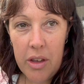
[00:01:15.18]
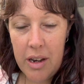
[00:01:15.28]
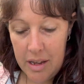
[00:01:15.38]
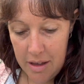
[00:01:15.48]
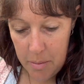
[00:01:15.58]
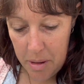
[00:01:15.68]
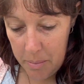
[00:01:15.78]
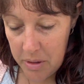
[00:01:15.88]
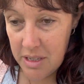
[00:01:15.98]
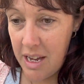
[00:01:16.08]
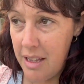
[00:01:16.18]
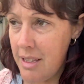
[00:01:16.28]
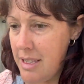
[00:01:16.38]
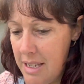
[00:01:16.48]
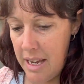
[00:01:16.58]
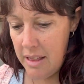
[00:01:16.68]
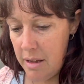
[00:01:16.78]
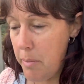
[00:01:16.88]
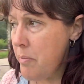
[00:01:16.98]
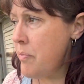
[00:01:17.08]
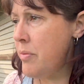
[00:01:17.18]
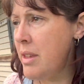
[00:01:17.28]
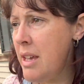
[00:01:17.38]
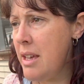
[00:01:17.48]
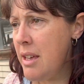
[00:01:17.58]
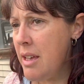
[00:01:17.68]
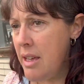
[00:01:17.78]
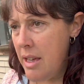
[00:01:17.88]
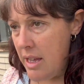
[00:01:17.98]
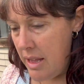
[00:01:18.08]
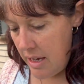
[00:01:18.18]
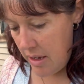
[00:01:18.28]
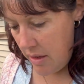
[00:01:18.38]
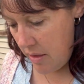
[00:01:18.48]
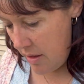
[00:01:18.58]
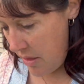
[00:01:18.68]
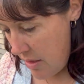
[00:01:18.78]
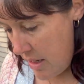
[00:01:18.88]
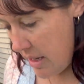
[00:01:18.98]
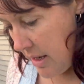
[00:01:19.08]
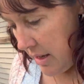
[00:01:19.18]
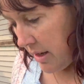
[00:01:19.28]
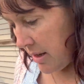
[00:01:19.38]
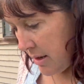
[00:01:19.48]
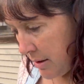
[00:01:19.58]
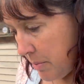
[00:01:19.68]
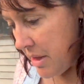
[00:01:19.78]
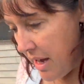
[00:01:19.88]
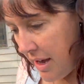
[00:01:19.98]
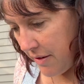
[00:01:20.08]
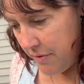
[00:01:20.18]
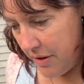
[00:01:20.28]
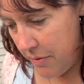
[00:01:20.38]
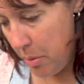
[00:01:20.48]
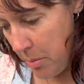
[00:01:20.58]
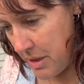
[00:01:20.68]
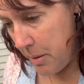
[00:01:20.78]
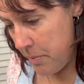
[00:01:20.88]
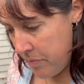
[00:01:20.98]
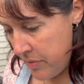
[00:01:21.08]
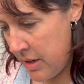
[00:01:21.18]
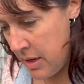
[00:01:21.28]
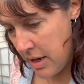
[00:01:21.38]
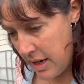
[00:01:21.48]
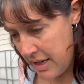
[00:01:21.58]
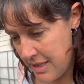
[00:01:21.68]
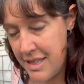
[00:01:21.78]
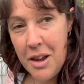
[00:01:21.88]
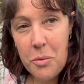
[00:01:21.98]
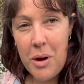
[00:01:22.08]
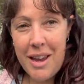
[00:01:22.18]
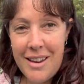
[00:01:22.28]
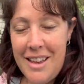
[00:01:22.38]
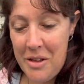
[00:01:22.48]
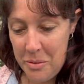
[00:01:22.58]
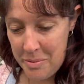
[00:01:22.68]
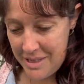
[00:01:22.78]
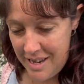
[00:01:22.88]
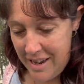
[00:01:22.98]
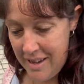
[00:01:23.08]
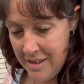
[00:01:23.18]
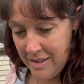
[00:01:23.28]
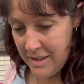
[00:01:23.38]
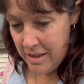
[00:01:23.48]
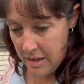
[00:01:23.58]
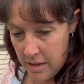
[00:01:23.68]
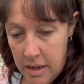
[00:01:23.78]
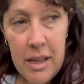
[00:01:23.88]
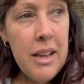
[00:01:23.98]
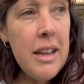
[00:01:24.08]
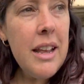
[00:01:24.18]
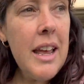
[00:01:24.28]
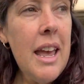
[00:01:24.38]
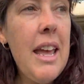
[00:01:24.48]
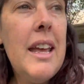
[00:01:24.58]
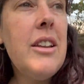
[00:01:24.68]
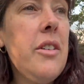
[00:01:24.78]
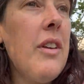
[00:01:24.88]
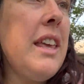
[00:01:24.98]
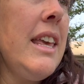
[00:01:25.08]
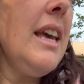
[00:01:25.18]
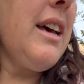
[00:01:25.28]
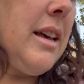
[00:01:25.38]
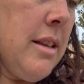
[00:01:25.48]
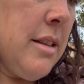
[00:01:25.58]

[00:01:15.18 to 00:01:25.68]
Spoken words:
to come up because I hadn't seen them. And the other thing, but they've popped up. I guess that rain helps, hey. And over here,